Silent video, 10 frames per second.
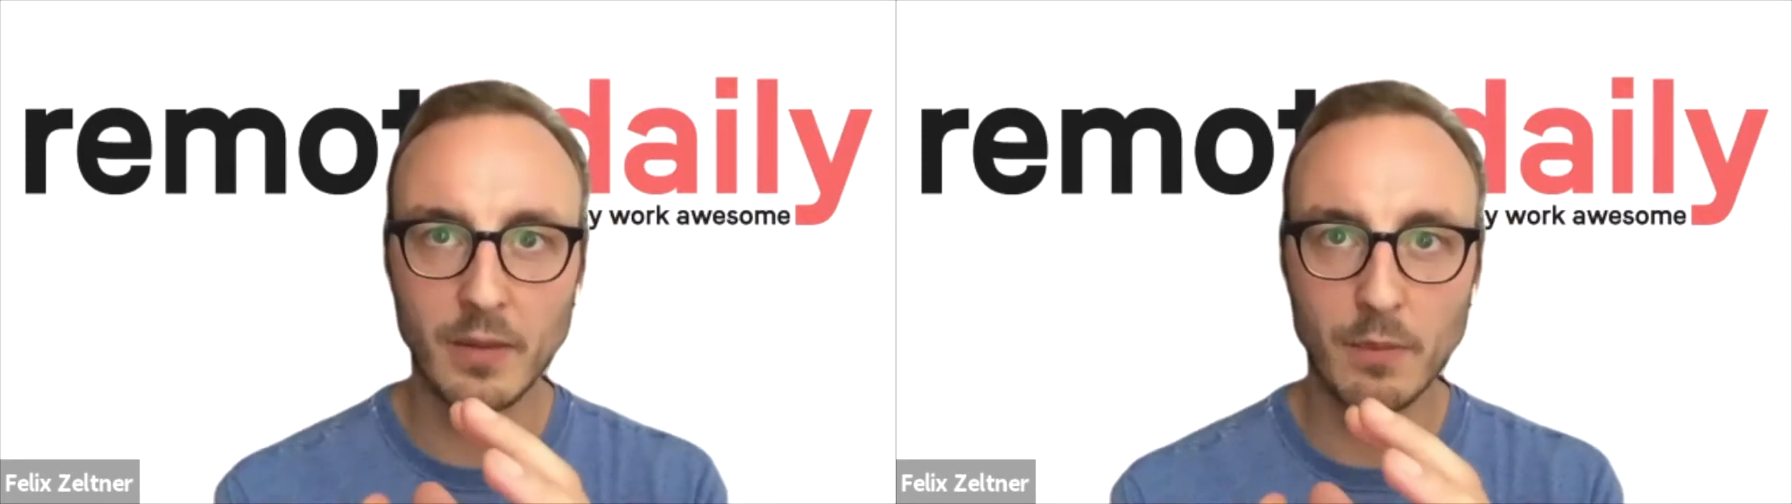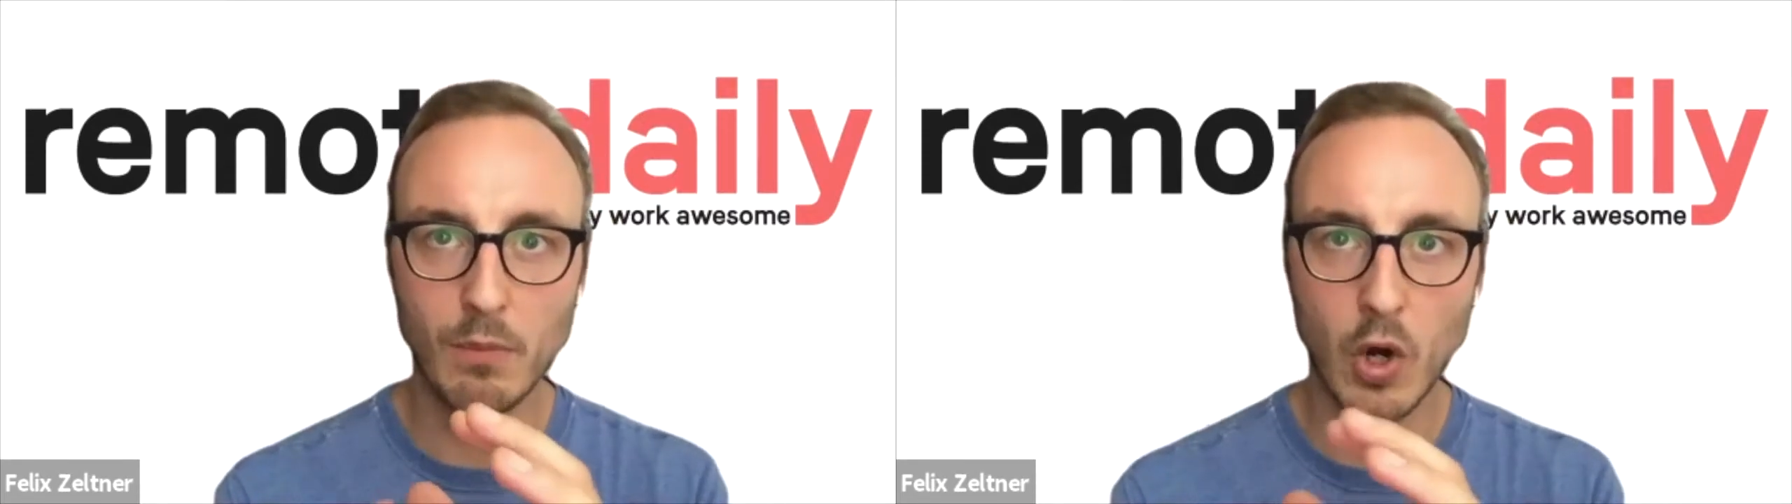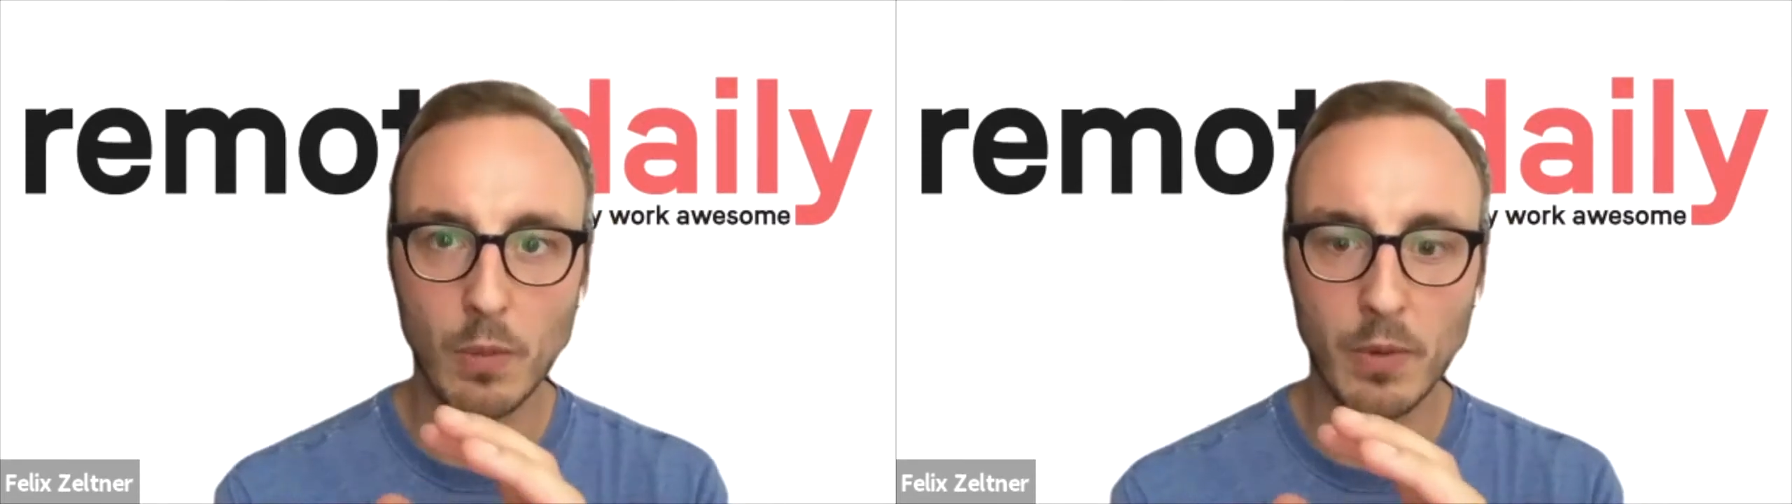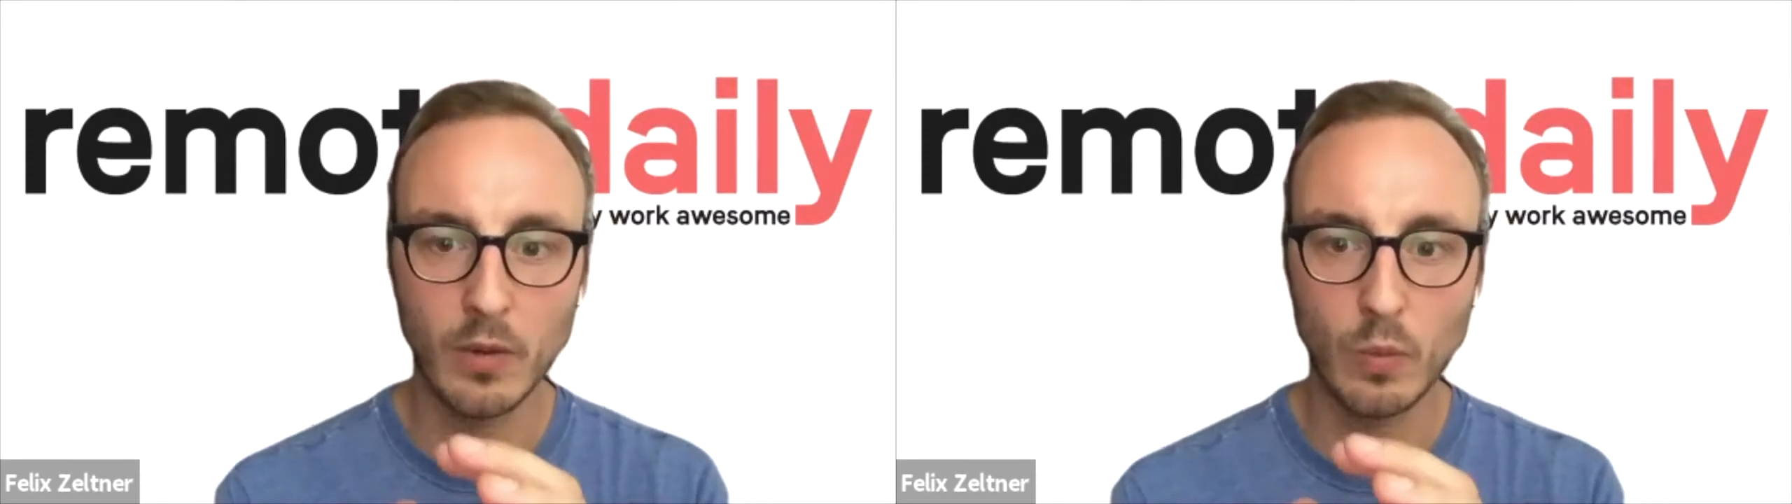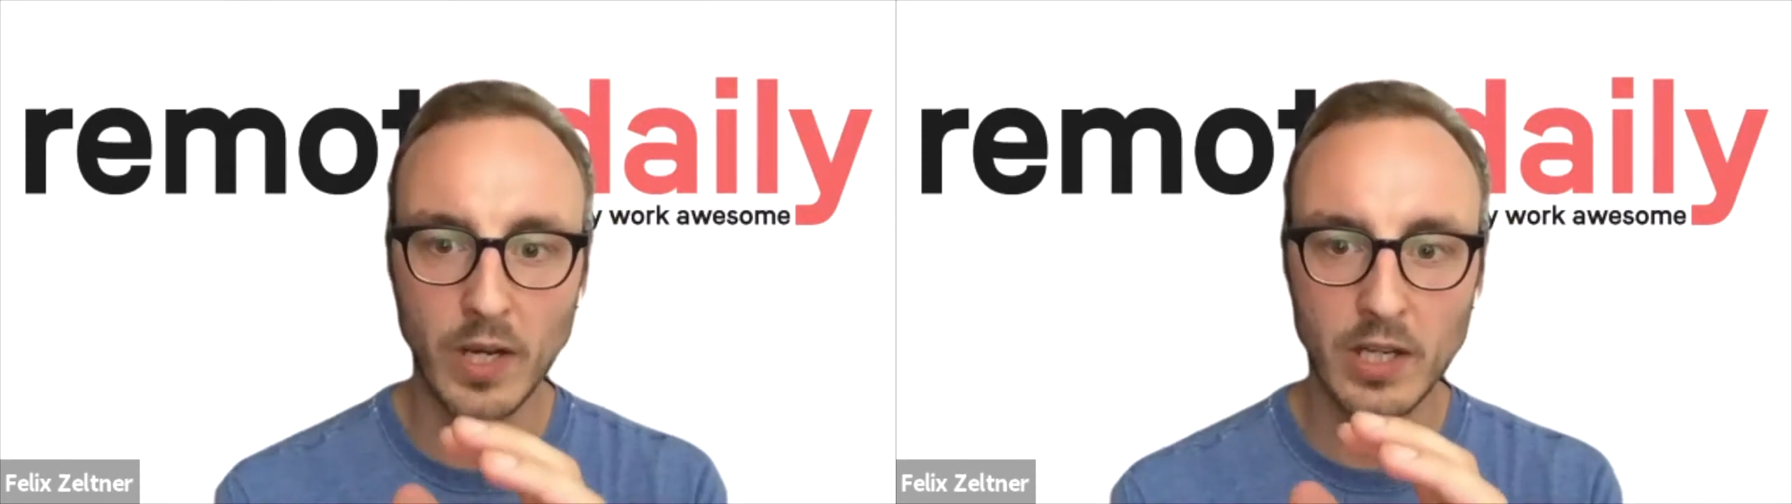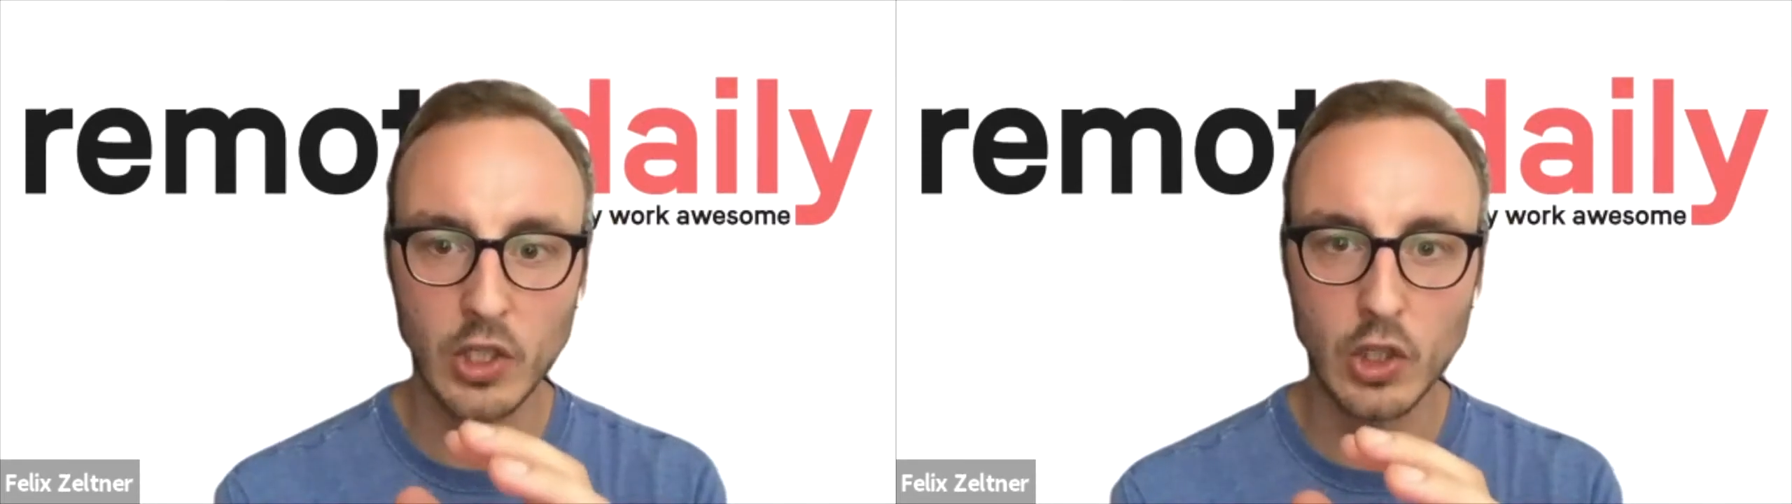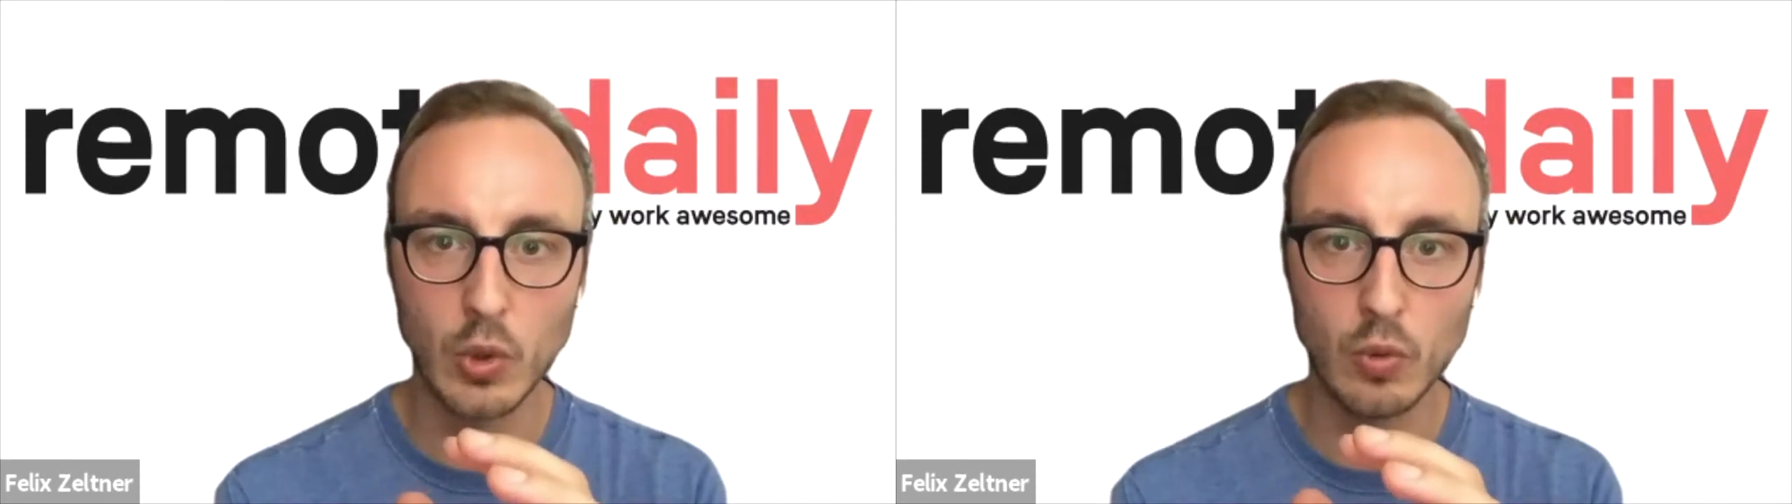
moment when you